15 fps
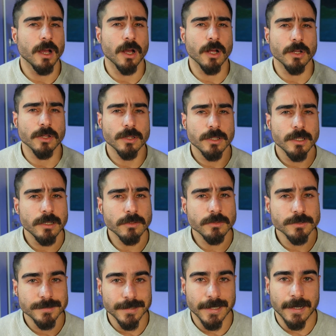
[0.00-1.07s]
a little
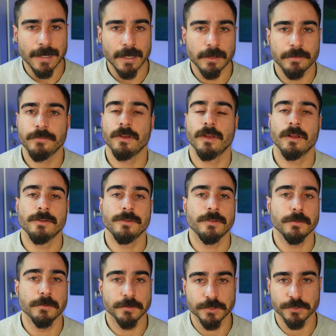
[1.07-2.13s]
dive
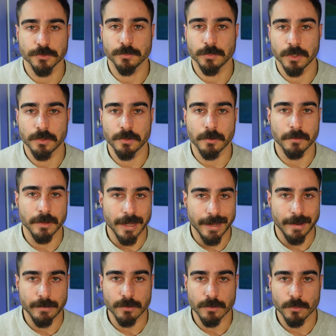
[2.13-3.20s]
into Supertone
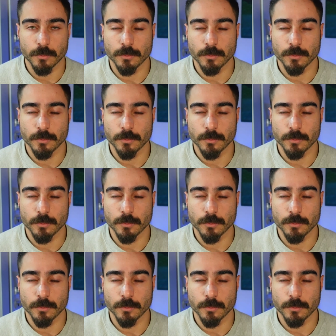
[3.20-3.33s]
AIR,